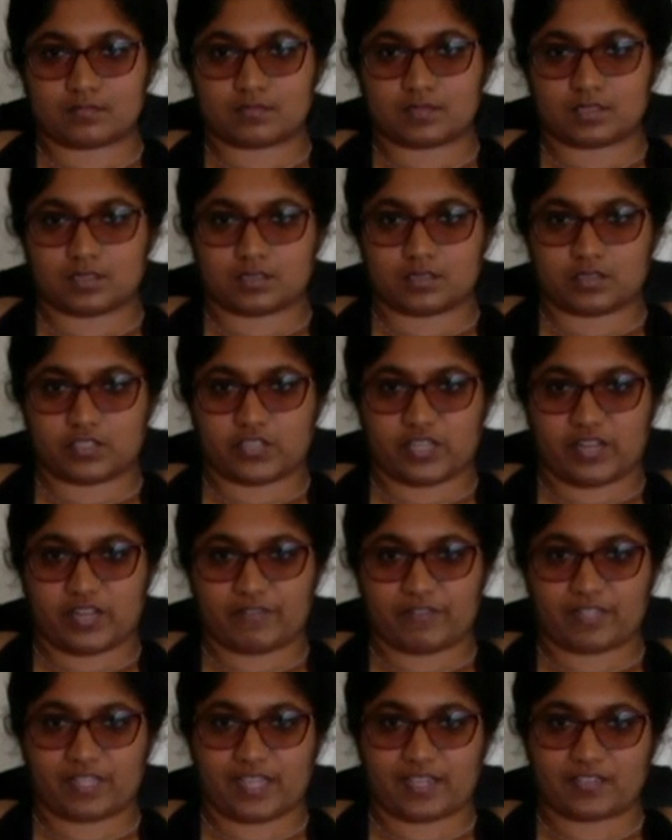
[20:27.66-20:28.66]
So you can have the
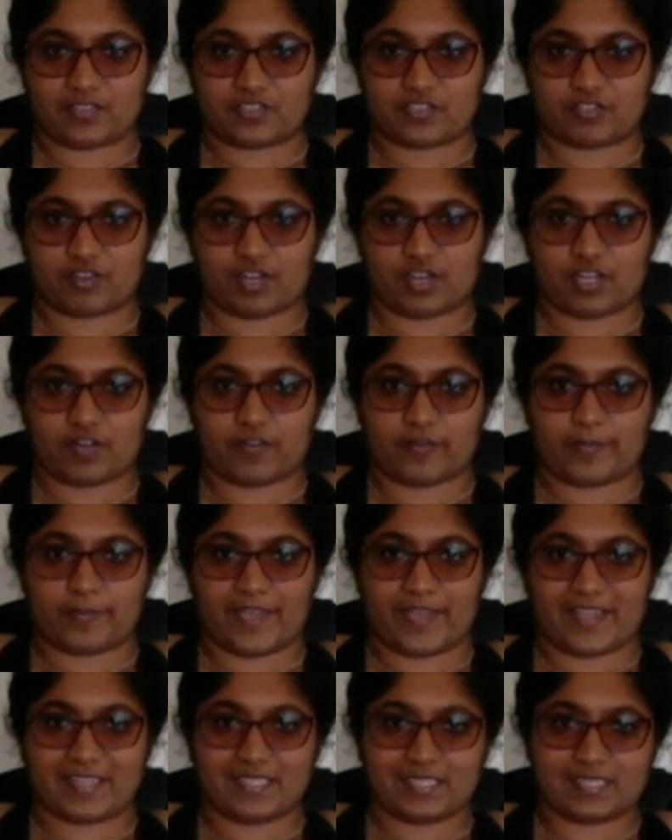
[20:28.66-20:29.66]
legs straight or
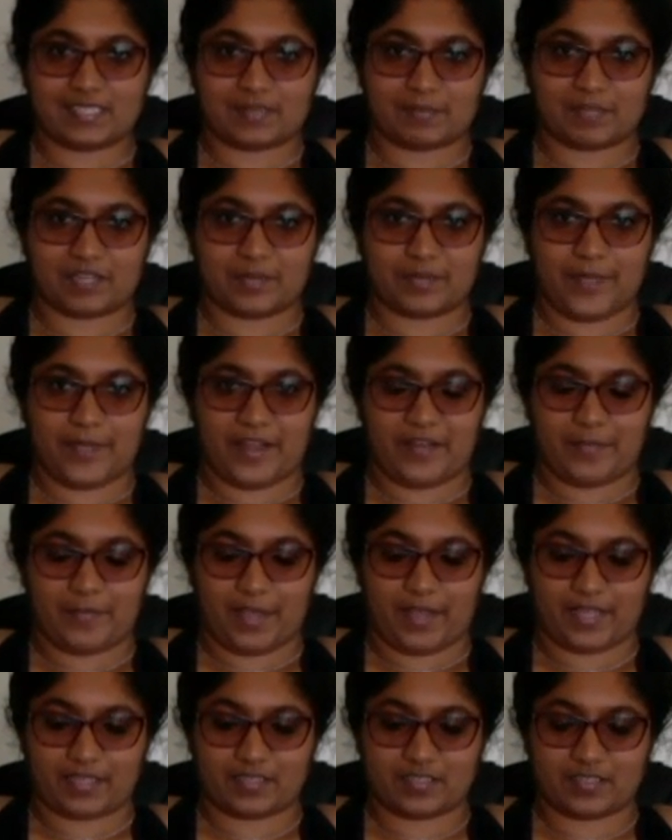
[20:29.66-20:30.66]
bent. I'm going to bend
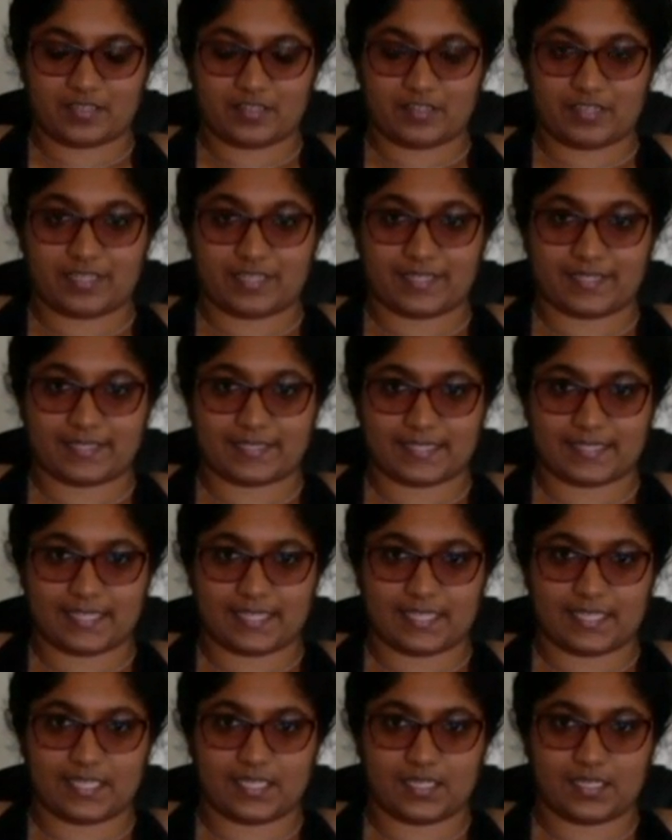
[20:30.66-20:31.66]
mine so you can
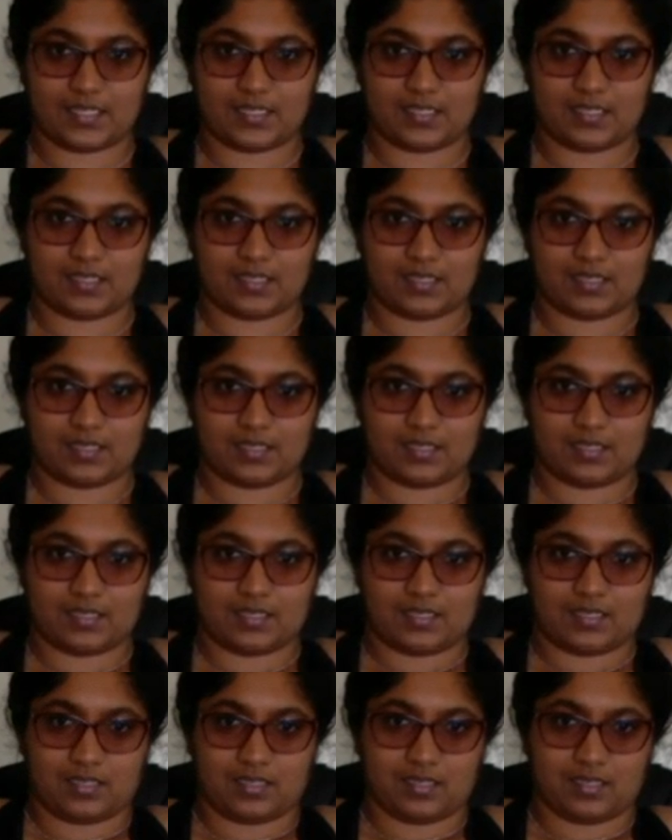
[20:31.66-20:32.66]
see
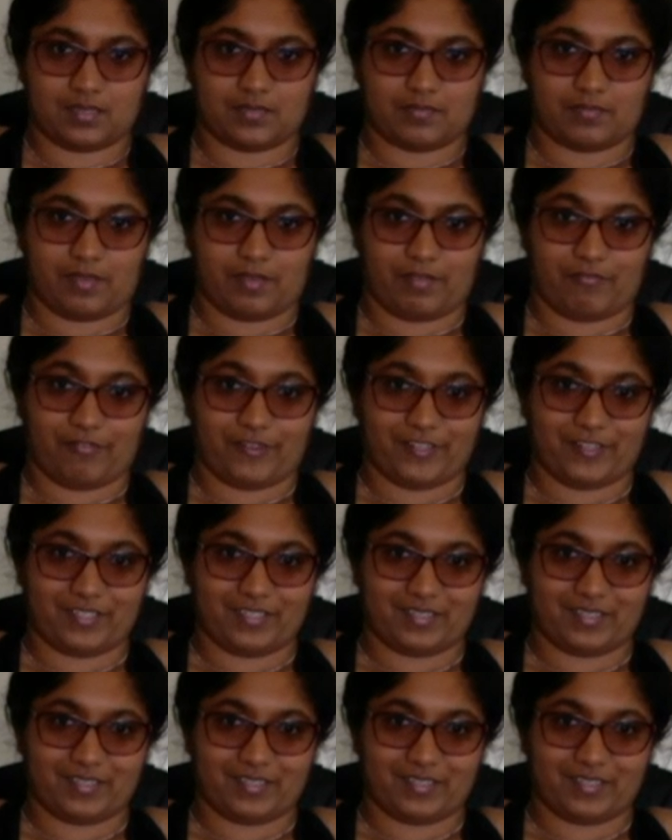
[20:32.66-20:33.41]
my foot.